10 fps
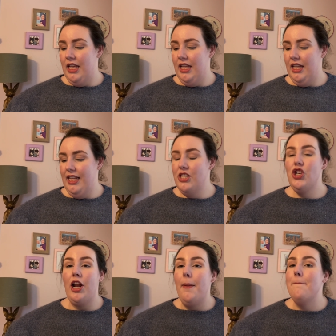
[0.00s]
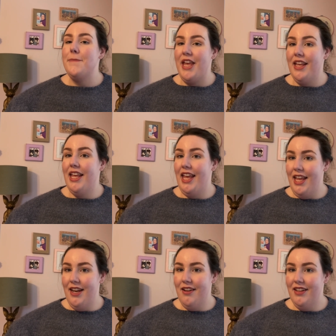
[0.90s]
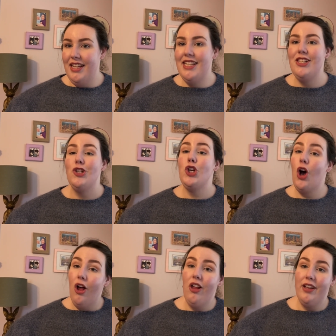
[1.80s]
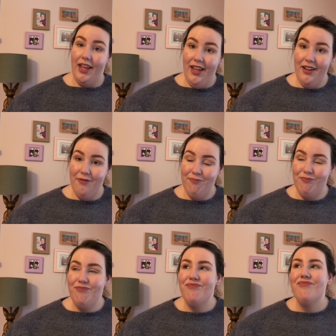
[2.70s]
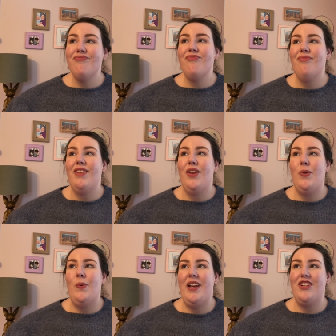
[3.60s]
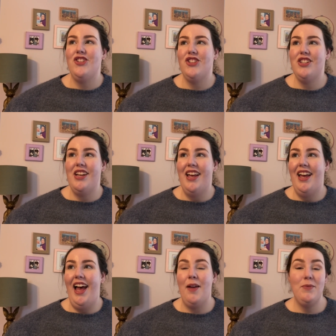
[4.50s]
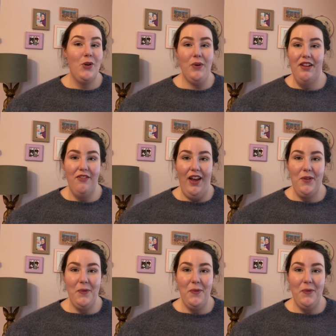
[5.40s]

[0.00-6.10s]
he's not a big kid he's a tall kid which i'm totally fine